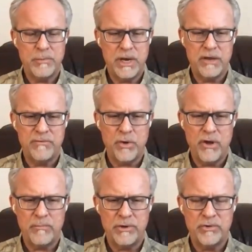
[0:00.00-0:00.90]
as many of
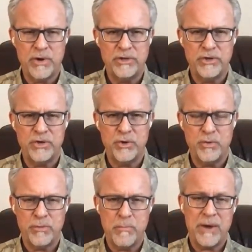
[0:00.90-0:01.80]
you have been trained to
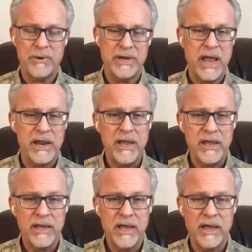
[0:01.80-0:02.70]
do with Byron
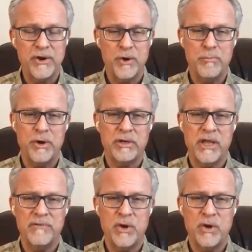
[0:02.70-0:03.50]
Katie and her book